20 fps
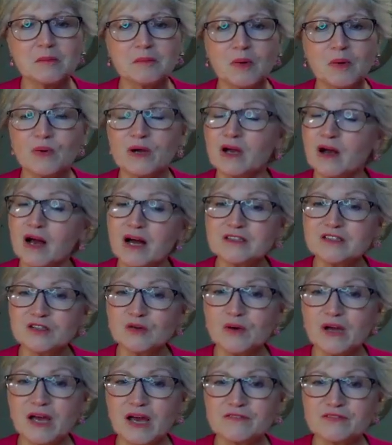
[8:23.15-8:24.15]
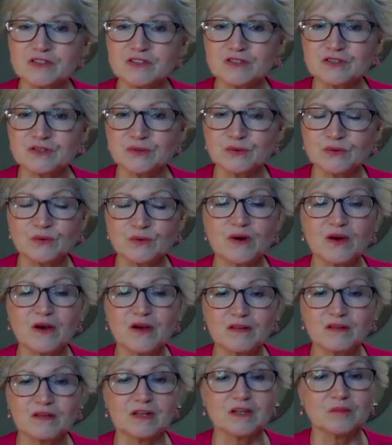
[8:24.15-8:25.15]
But we also have to do
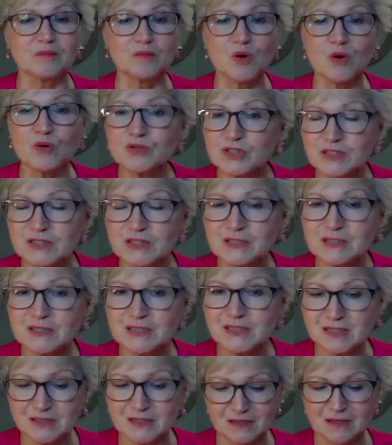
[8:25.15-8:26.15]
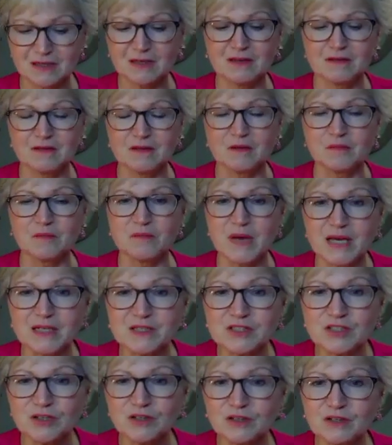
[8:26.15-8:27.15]
the emotions, the
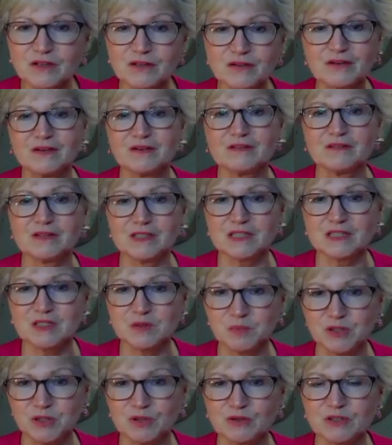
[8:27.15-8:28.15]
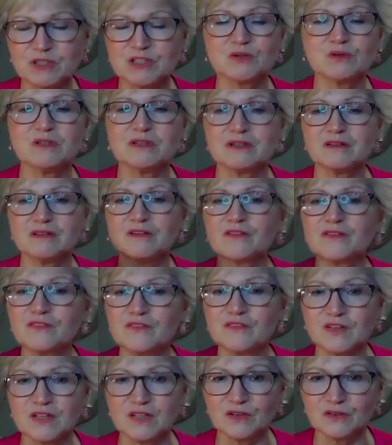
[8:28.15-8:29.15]
mental, the spiritual, and the
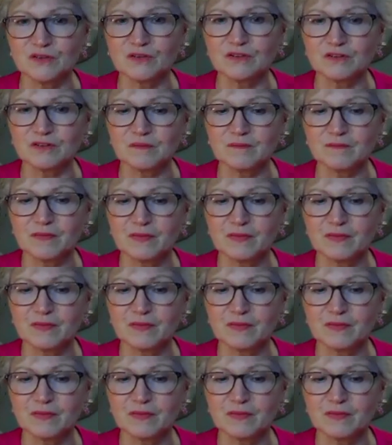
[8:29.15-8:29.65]
field.